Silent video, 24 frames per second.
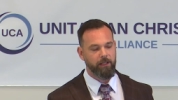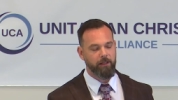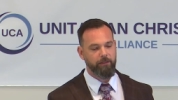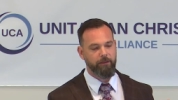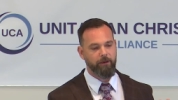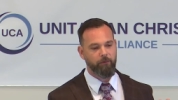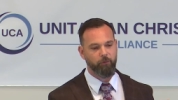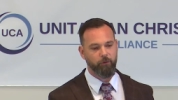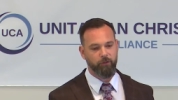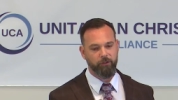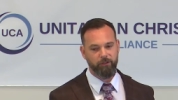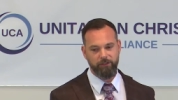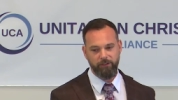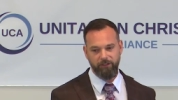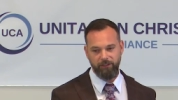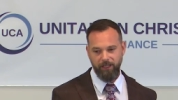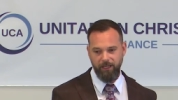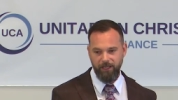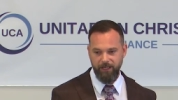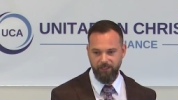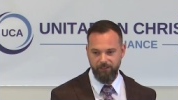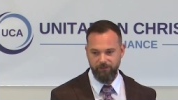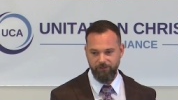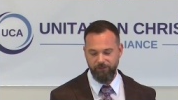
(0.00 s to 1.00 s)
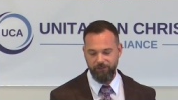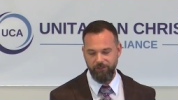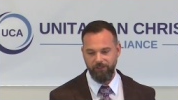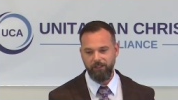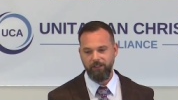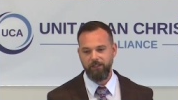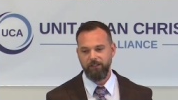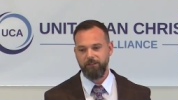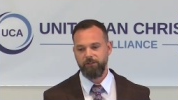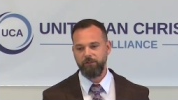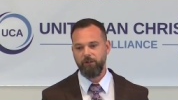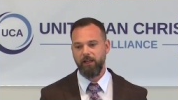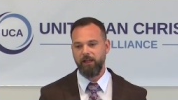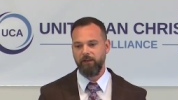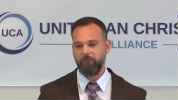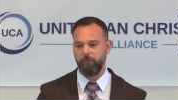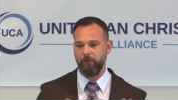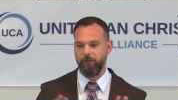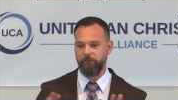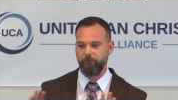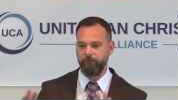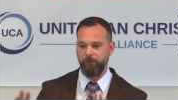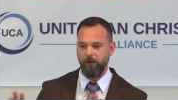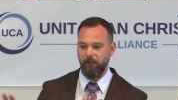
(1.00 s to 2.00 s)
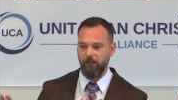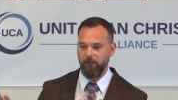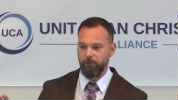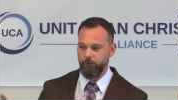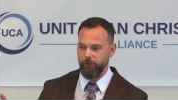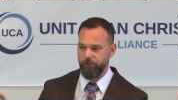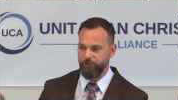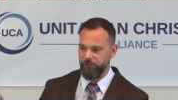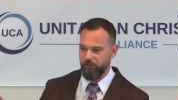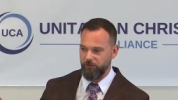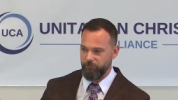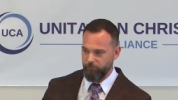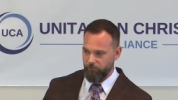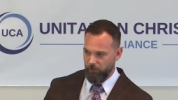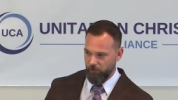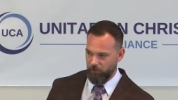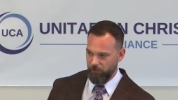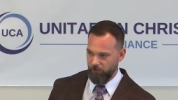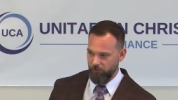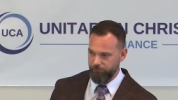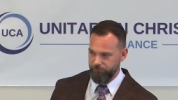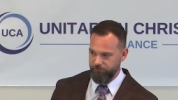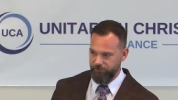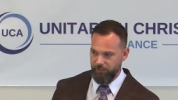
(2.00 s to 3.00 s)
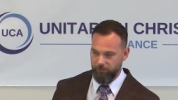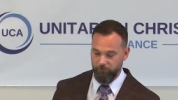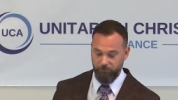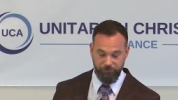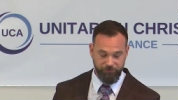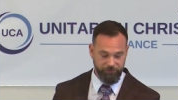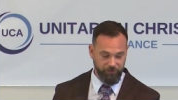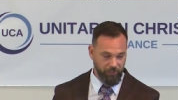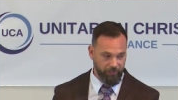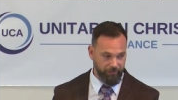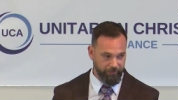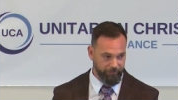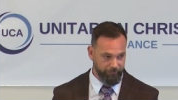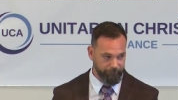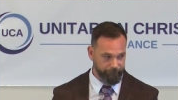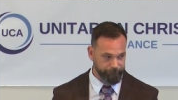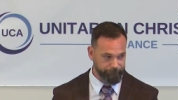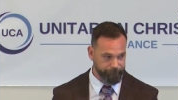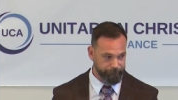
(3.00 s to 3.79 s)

that were alleged to have been followers of Paul of Samosata.